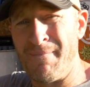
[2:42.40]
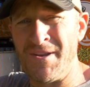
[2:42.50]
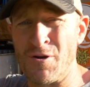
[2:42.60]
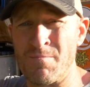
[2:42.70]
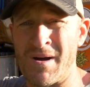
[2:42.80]
I'm
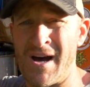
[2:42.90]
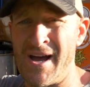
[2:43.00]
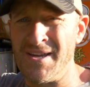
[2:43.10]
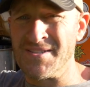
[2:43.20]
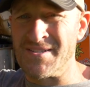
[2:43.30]

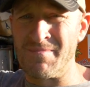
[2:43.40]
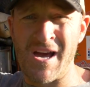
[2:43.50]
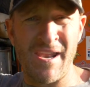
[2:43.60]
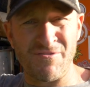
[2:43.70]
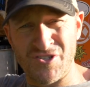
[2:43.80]
nearby some
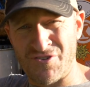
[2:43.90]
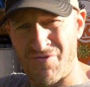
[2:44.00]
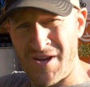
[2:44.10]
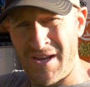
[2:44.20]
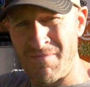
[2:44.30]
kind of
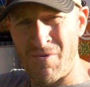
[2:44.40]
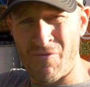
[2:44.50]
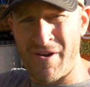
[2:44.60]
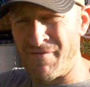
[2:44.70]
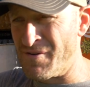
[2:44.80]
stream,
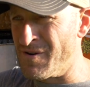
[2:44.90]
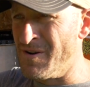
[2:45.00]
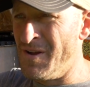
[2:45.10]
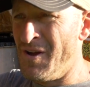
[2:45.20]
river,